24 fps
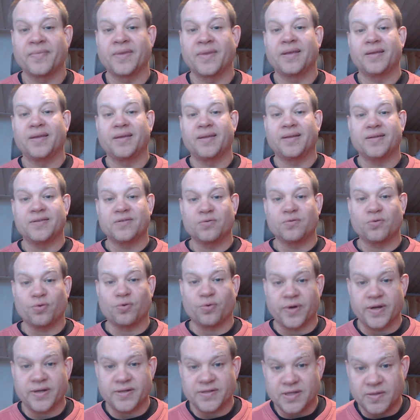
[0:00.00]
It's
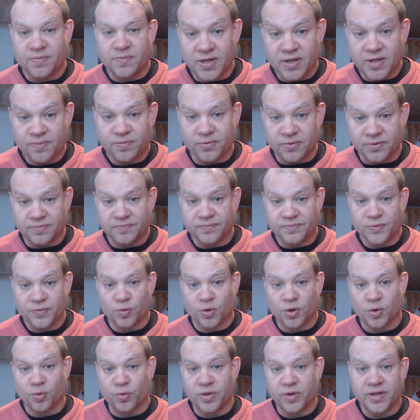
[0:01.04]
crazy people who are
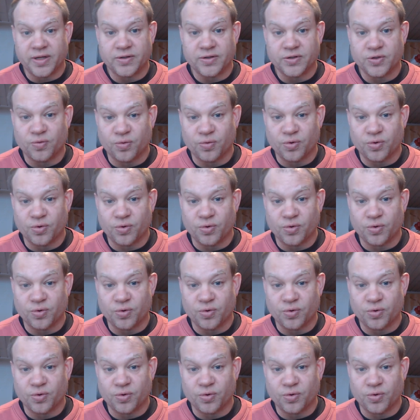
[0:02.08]
willing to work